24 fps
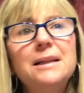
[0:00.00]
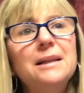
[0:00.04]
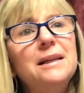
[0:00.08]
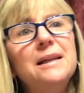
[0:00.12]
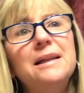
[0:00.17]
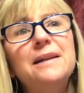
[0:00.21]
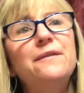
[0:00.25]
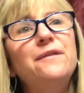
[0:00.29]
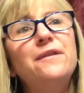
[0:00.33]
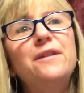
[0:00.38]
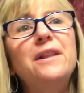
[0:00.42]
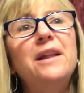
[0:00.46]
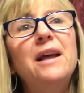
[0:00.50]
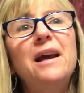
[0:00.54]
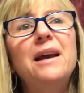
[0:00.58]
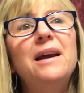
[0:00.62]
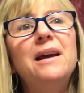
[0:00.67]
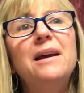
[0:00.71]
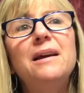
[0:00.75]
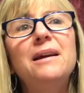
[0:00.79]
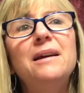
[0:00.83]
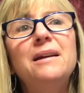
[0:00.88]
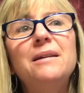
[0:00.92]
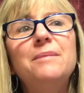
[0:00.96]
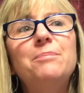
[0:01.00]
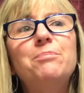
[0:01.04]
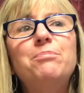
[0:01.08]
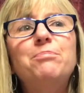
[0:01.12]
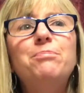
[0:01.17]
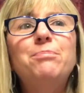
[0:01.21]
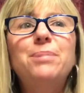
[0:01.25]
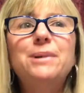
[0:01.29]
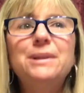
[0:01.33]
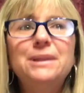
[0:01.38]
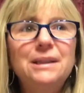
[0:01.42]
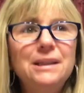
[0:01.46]
If they
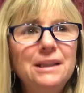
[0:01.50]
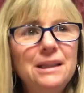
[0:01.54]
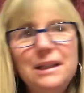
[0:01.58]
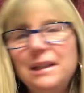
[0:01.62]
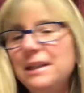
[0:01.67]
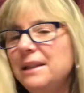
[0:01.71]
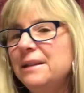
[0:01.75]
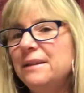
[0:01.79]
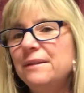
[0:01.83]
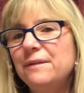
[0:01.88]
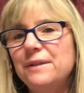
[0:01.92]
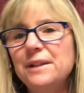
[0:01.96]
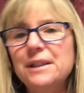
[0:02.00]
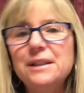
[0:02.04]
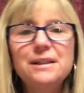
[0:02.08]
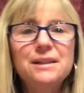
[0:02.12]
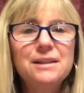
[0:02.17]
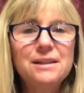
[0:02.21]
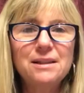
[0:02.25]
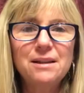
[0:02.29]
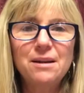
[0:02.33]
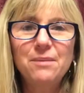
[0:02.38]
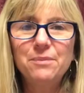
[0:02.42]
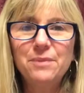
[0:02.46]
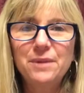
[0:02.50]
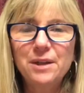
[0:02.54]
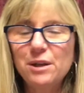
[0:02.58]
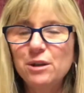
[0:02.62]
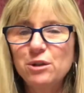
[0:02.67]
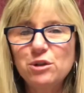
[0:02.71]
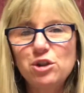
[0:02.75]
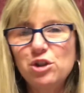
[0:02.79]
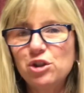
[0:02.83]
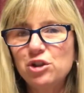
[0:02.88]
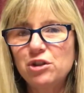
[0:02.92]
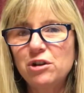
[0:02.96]
believe in
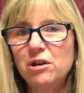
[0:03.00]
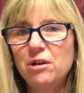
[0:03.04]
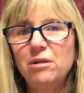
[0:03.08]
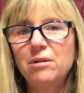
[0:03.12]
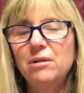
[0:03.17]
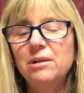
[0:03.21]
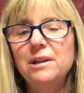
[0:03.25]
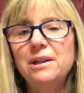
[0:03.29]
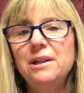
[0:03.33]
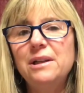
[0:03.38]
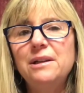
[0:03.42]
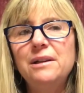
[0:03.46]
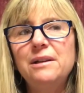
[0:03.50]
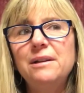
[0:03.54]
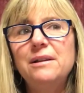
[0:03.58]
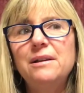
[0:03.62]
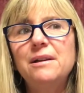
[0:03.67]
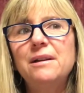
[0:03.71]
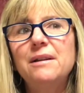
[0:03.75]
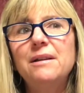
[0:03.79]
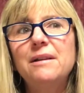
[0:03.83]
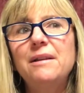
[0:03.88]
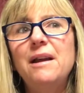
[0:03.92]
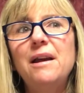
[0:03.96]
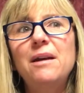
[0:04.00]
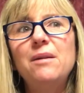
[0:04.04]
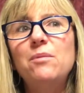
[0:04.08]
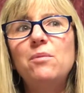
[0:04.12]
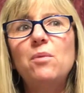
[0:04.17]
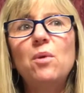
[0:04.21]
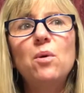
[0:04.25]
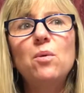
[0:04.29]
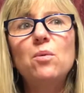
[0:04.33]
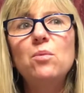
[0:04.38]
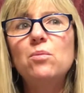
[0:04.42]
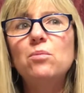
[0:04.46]
something strongly, they
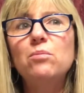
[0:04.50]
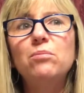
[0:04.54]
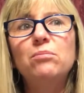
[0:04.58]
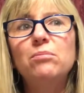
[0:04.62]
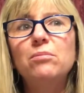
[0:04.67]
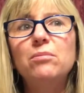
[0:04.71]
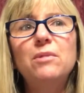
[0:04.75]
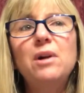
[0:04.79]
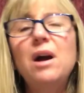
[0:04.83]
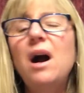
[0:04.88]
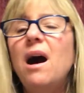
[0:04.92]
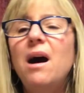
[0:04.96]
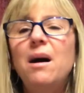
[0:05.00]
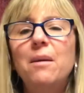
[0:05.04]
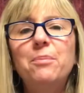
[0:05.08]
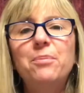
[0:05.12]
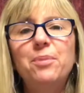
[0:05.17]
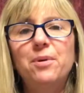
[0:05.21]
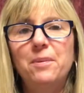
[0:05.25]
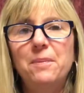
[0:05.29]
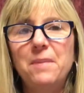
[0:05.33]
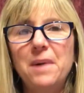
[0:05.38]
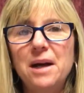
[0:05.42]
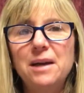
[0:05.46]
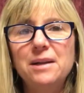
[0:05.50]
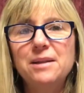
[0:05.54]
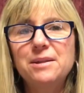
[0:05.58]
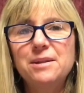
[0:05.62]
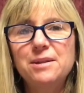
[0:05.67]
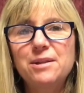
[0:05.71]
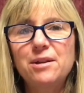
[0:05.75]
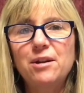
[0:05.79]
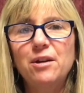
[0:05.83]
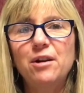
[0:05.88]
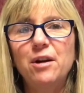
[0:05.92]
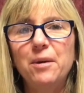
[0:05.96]
won't
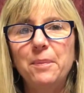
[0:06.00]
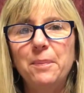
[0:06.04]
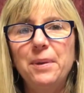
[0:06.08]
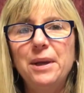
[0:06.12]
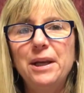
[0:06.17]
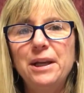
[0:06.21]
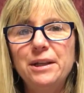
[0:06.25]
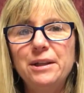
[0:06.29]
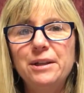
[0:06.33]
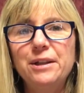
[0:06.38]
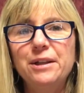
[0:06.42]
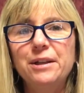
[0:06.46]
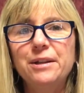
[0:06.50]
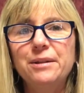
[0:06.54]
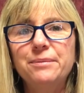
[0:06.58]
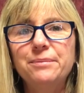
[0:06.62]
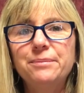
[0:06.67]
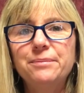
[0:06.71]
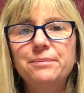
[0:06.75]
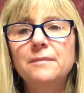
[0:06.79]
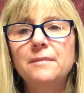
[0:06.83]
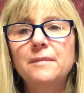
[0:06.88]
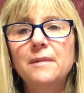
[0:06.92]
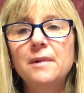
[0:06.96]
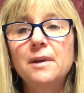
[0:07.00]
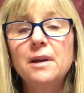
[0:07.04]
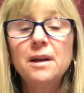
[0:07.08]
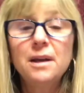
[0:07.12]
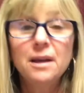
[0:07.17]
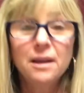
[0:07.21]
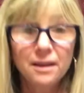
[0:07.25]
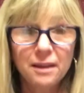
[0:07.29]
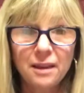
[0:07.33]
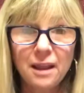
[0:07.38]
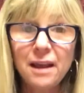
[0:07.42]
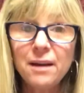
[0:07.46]
compromise their opinion.
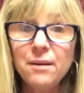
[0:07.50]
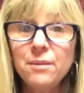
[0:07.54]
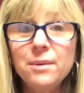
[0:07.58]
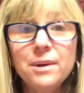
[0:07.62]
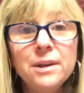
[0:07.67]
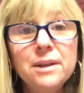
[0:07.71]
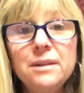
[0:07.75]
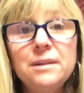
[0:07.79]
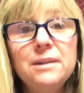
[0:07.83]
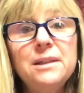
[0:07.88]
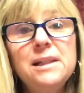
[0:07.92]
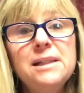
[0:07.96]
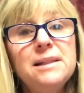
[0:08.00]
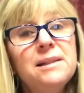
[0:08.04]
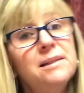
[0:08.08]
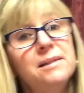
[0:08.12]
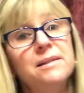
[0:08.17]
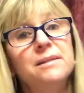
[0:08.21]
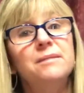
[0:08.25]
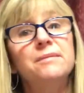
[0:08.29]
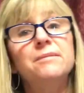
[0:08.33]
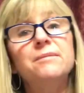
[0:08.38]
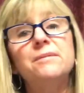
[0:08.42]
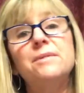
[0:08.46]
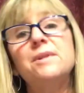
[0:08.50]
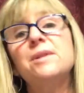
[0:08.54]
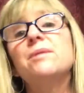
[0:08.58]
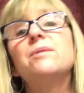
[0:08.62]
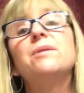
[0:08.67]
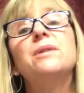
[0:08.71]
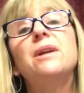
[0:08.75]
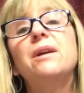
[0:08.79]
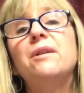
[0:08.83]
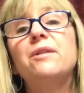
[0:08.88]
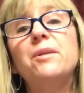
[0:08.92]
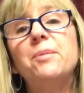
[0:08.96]
They will listen to
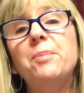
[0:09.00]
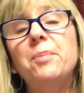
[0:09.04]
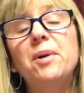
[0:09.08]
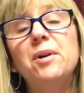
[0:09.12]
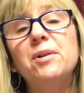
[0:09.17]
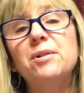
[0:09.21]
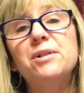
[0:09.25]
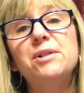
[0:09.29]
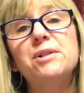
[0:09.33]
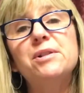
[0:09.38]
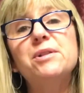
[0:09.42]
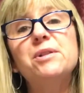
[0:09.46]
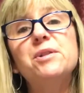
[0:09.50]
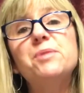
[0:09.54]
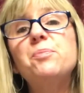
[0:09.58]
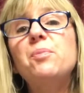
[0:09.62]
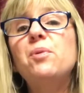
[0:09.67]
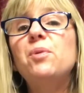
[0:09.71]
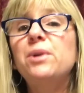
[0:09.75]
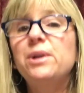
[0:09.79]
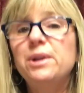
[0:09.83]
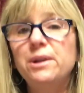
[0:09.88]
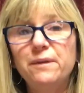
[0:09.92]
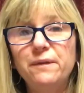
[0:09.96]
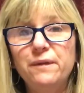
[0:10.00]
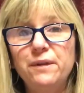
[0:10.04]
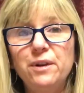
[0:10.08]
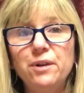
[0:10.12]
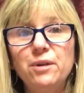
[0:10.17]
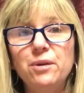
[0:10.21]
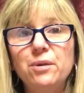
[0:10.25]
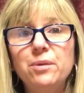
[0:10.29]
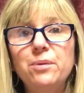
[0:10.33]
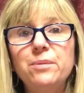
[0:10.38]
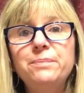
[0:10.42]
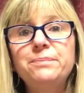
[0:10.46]
another person's point of
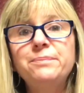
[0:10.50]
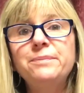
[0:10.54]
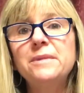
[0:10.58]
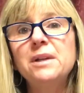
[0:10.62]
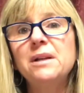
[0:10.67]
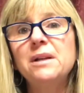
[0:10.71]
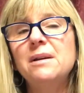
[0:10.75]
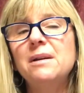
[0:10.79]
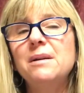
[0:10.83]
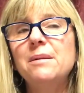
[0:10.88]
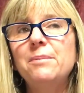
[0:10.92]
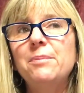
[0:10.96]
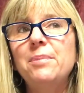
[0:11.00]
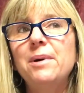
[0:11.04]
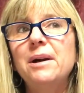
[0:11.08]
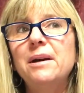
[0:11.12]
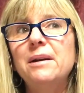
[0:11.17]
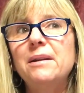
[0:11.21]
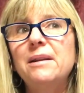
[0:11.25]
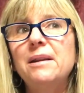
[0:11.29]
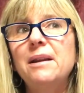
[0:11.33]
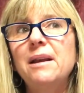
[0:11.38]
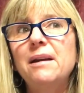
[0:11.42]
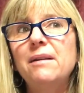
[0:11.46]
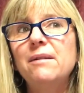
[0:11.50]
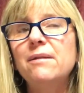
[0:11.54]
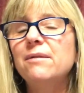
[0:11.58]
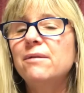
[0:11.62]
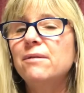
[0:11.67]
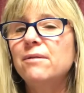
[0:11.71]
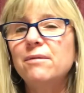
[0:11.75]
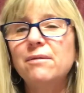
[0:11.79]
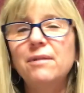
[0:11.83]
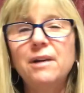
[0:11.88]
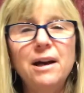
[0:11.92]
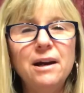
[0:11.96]
view, but they
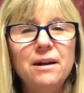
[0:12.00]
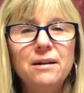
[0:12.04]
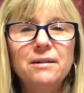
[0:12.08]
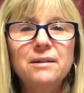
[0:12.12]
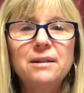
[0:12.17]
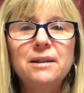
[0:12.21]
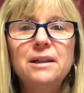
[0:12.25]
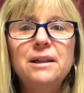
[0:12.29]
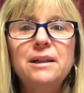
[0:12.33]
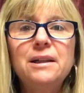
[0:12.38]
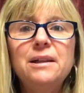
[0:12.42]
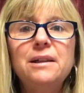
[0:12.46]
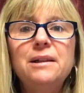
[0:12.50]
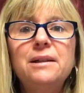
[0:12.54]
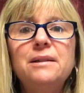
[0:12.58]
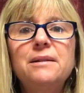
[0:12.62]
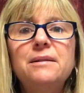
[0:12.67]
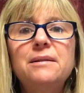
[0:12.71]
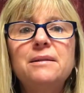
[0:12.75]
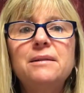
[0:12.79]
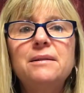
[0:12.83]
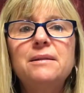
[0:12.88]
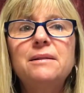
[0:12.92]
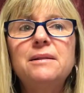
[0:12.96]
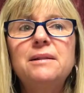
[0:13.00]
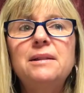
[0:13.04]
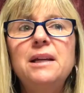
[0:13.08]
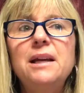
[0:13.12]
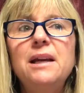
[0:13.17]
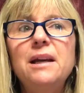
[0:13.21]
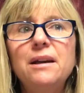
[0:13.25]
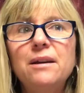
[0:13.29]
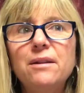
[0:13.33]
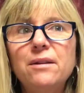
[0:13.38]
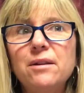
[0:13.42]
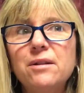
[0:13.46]
rarely
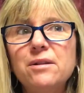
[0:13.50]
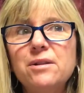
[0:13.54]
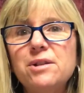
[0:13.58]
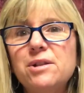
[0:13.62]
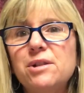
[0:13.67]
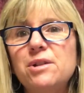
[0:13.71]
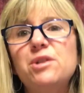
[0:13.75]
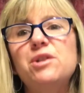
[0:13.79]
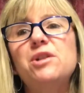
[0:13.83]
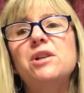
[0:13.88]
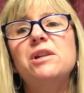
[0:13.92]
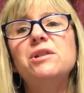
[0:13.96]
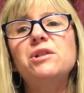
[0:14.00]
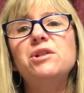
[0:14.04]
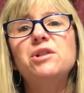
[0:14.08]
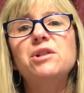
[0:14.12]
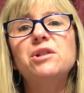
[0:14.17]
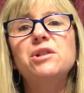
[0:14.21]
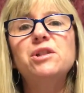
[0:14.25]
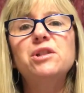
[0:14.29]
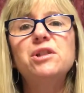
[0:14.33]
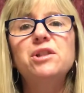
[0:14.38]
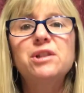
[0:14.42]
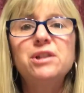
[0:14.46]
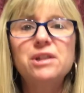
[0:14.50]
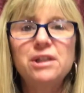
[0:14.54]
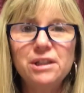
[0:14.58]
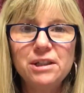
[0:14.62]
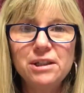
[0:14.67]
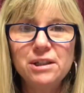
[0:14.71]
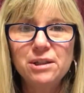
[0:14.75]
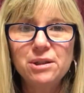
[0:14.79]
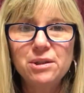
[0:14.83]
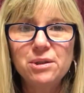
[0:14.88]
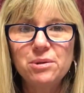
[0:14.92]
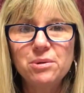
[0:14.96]
take their suggestions
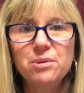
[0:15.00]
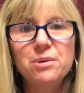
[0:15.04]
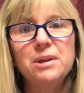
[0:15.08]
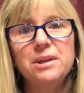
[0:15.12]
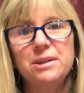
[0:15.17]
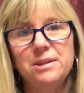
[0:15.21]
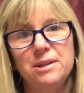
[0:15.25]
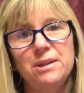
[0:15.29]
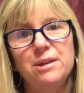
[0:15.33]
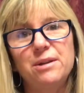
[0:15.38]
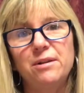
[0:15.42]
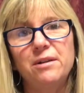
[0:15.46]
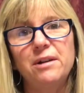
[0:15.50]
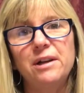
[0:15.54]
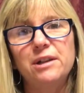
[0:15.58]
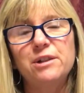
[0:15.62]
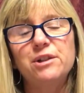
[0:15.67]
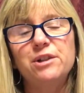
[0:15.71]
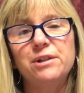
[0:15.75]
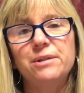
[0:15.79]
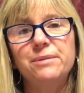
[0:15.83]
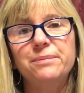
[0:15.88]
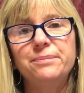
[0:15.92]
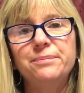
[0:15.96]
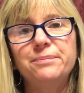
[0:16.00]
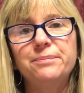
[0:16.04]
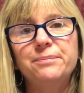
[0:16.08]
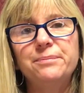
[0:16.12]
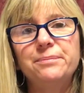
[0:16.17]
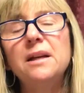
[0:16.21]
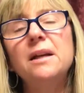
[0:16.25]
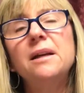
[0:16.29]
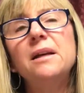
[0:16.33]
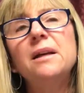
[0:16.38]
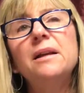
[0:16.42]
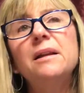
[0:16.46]
into consideration.
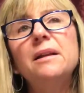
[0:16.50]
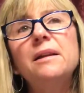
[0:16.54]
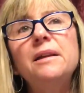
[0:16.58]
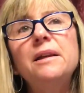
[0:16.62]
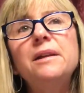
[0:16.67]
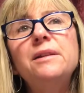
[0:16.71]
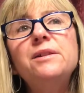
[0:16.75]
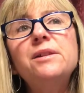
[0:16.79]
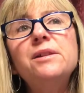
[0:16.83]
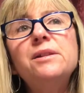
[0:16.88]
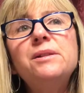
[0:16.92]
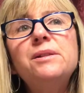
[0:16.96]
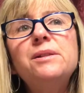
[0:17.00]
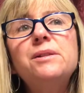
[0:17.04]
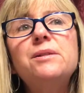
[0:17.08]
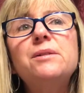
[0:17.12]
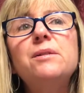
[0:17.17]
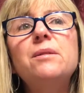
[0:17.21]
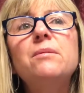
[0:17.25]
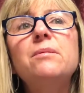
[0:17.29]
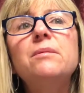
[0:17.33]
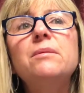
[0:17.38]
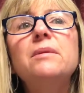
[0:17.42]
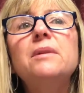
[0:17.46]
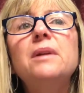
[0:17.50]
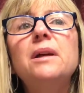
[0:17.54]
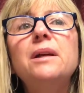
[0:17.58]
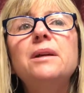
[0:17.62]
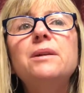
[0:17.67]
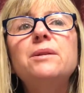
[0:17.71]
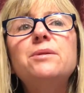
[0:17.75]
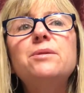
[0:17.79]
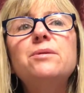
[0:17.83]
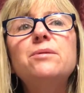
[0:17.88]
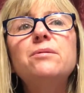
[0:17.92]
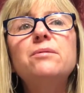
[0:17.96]
They just don't
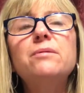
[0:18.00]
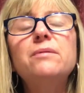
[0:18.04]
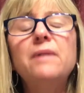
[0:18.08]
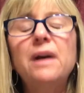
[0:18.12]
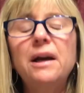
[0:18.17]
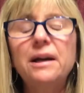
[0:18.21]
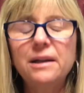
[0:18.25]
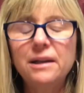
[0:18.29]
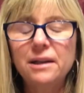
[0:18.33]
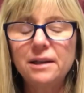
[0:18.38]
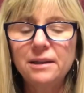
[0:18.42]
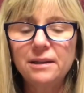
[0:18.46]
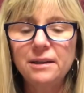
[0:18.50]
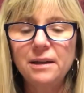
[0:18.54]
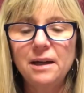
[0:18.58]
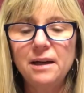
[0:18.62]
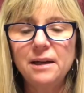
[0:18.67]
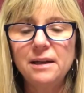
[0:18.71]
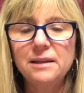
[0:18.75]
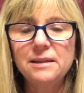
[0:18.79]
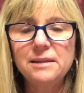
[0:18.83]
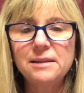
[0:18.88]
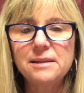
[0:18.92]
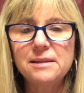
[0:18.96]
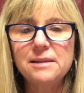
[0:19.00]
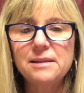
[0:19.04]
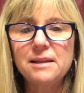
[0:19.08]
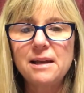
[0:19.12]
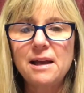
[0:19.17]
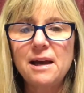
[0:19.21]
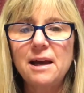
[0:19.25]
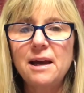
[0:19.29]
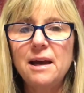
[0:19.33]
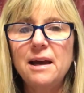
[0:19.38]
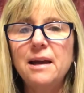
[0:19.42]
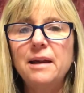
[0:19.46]
like to recognize
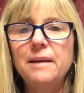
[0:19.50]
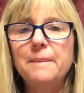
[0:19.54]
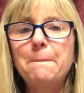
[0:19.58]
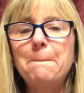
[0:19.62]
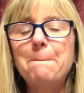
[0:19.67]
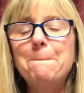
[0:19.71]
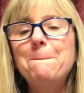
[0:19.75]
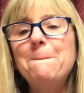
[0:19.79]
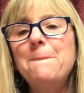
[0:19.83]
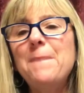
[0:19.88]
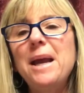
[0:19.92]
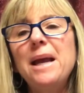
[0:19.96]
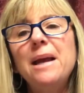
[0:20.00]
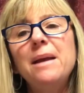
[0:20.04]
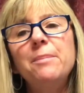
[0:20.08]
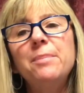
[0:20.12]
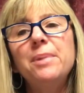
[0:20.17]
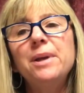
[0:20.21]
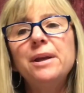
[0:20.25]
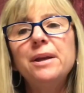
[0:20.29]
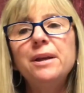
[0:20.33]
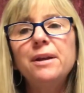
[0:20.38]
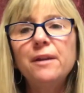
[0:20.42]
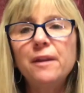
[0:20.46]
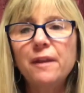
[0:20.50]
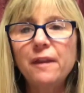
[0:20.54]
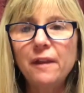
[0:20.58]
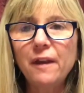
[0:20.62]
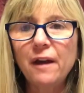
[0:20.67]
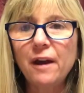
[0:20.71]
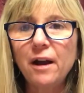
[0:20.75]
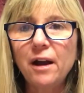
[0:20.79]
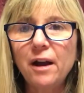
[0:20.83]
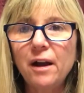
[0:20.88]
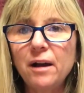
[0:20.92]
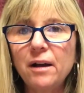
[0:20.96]
that maybe
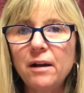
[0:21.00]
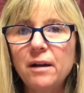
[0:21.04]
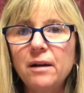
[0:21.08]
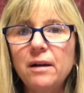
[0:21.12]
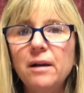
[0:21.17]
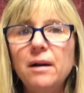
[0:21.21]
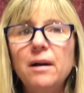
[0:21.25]
their